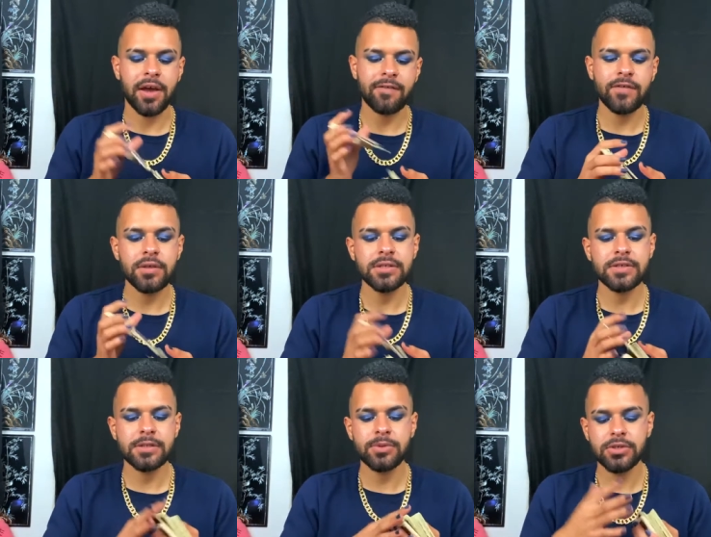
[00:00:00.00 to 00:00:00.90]
I feel as if
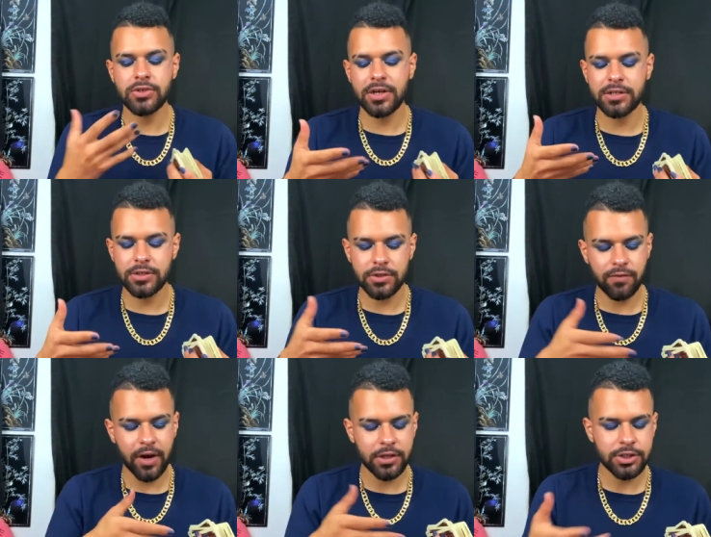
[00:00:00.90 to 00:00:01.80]
Spirit's trying to
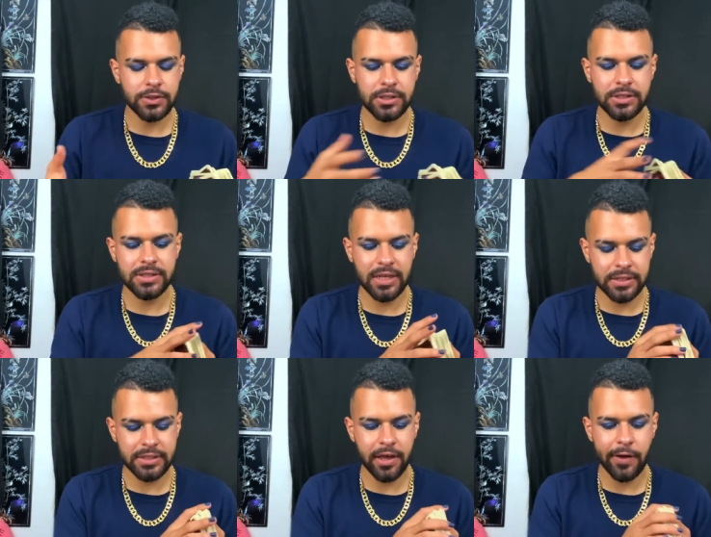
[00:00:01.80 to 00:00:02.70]
direct you in the
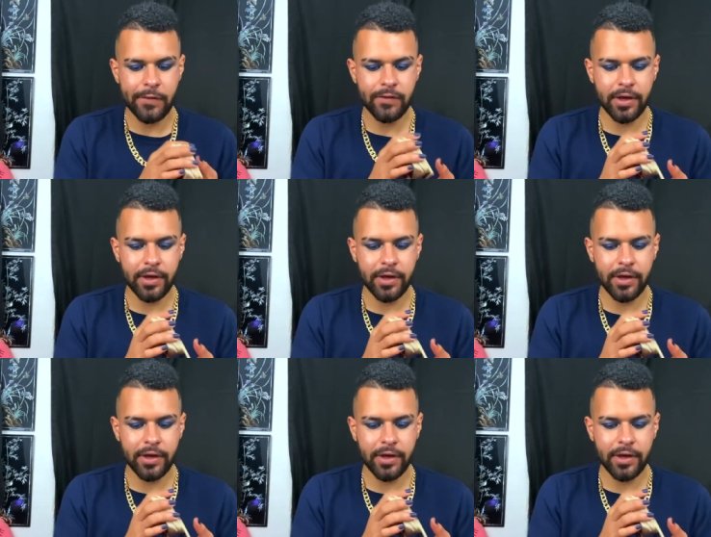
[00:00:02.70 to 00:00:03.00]
sense of